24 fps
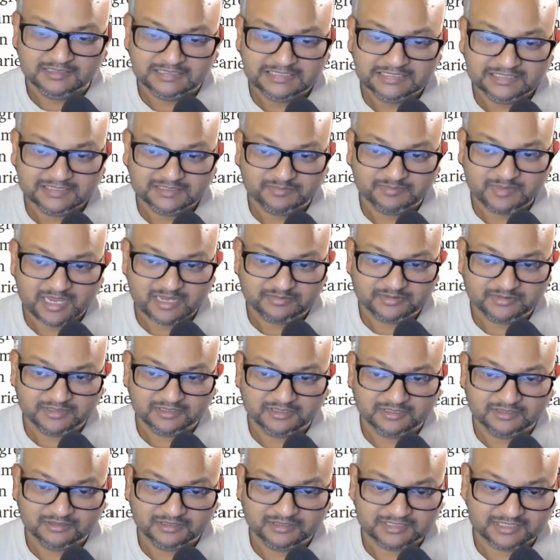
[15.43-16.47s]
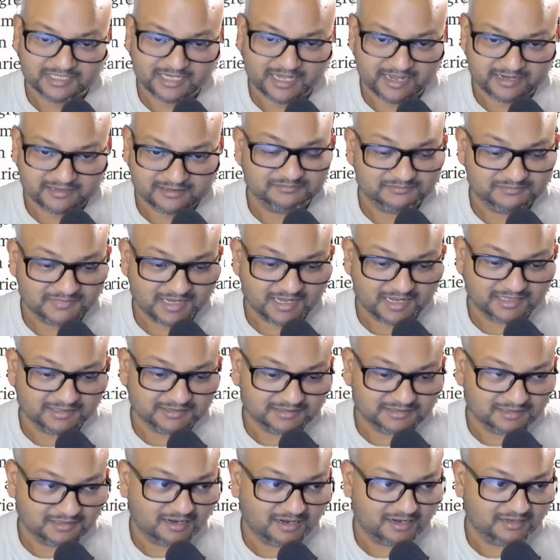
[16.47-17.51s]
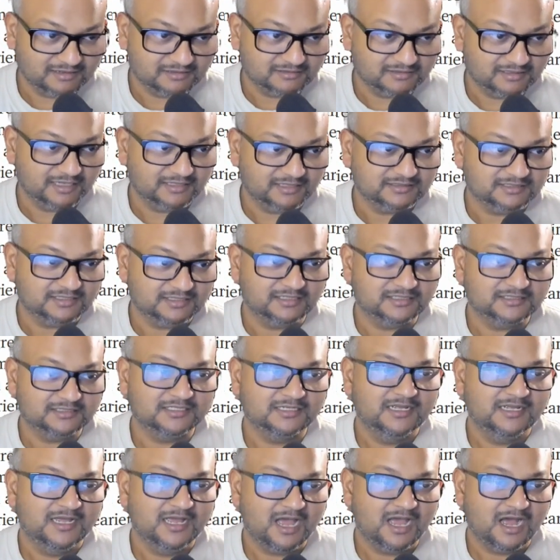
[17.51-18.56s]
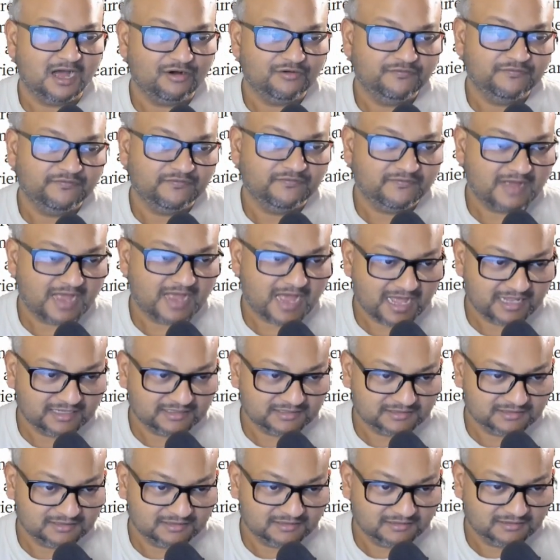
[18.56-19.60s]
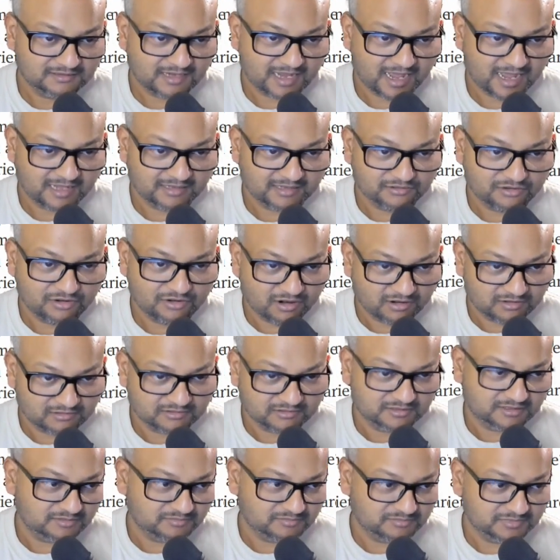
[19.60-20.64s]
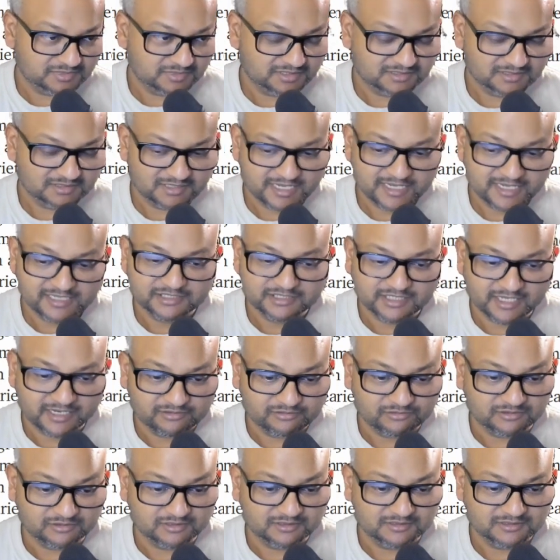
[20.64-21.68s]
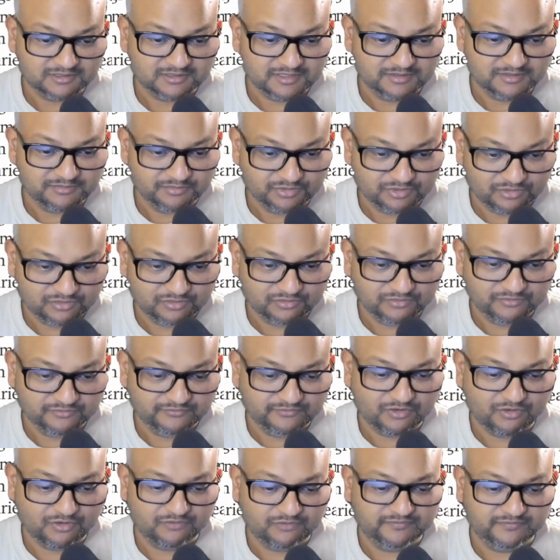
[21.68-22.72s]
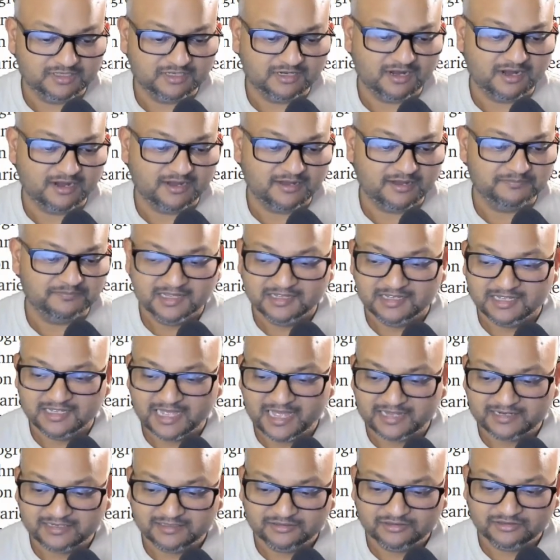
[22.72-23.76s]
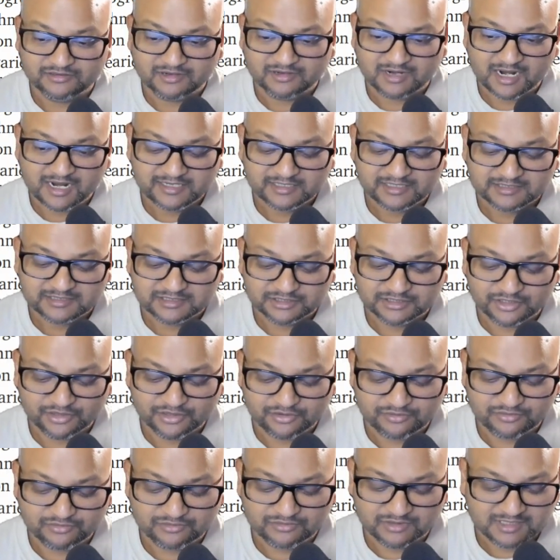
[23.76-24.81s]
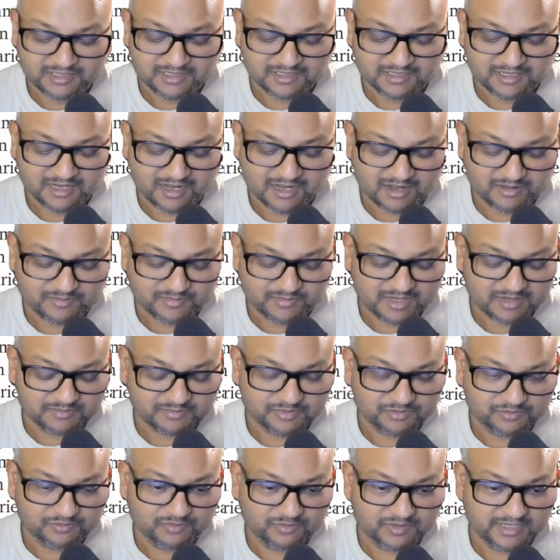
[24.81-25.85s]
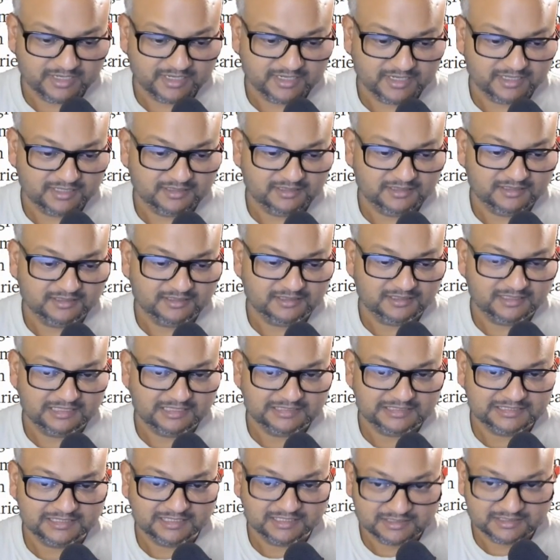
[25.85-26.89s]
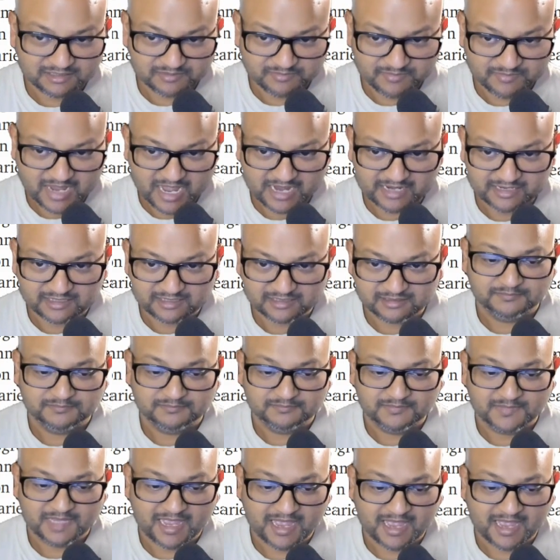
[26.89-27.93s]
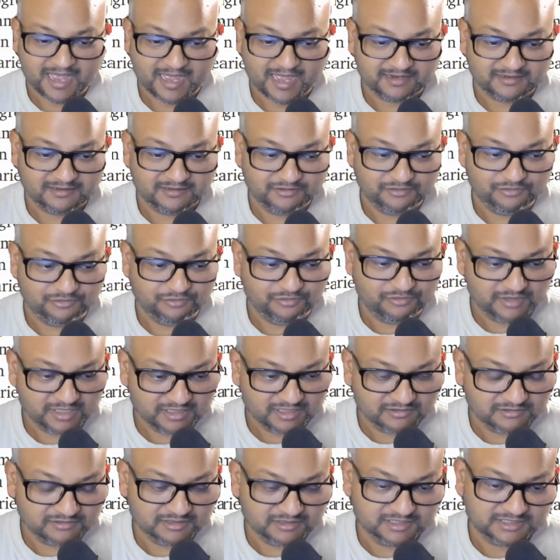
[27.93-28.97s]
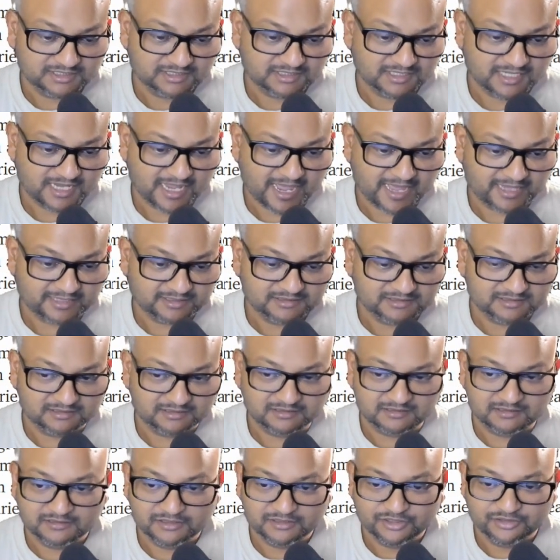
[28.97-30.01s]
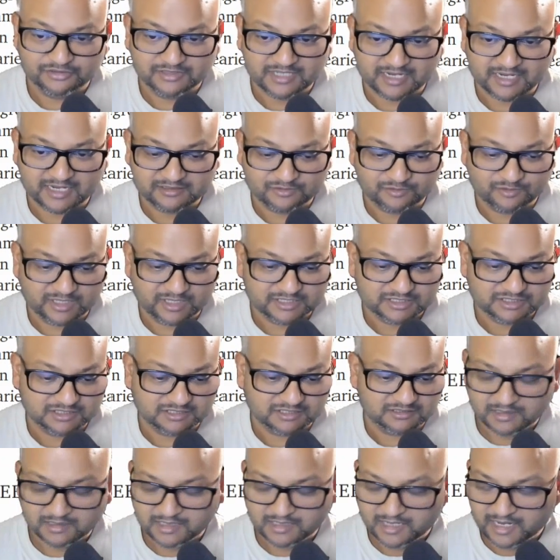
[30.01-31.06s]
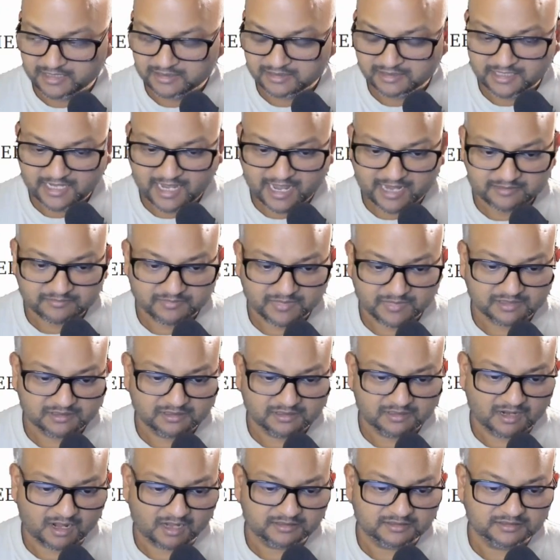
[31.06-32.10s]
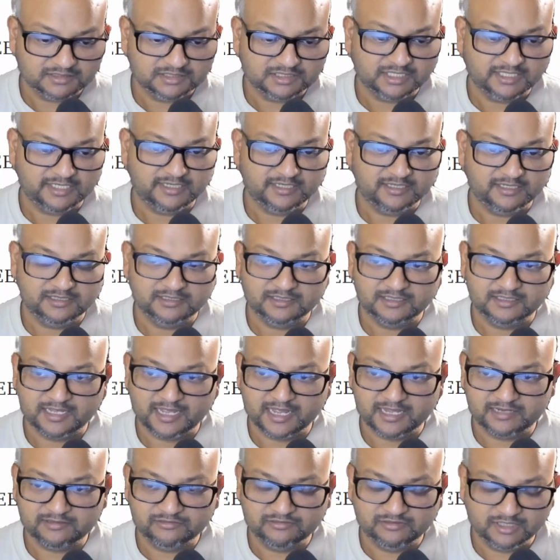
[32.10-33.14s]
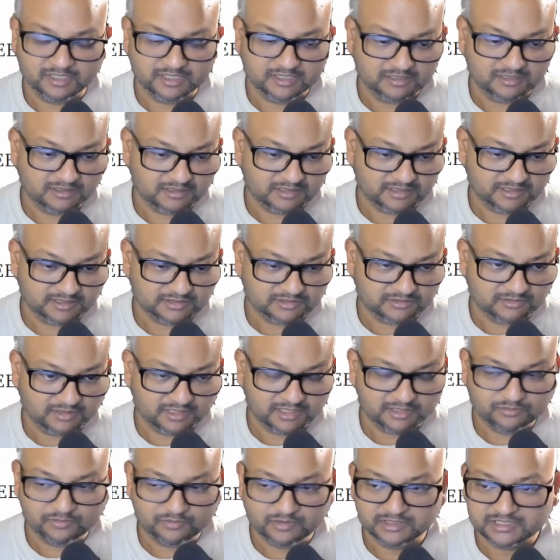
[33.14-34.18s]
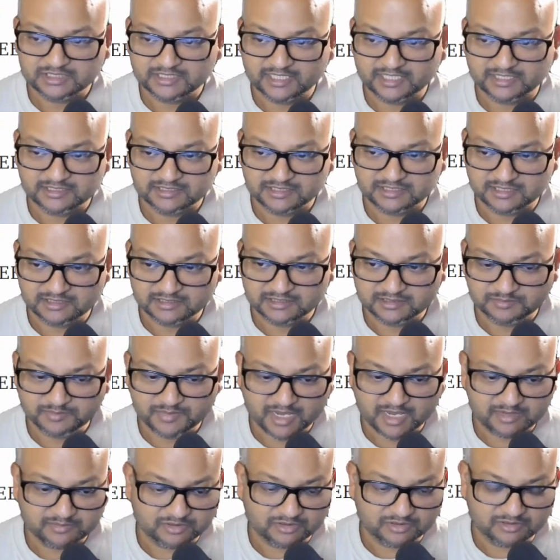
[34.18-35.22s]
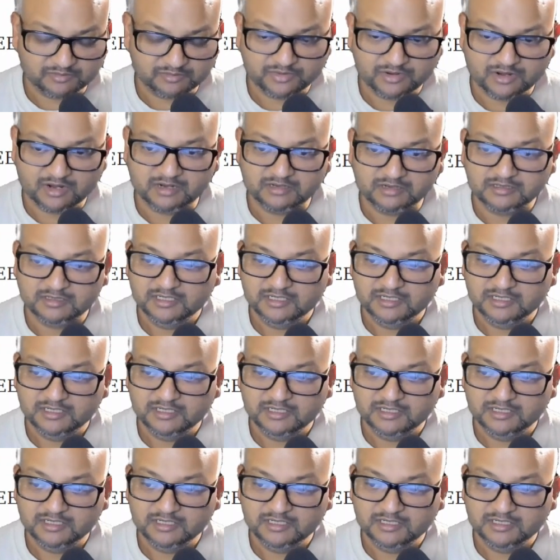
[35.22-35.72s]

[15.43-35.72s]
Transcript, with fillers: This paper looks at, as the title tells us, how fast algorithms in general improve over time and it tries to come up with a systematic and rigorous answer to that question. And that methodology and rigor is really what sets this paper apart.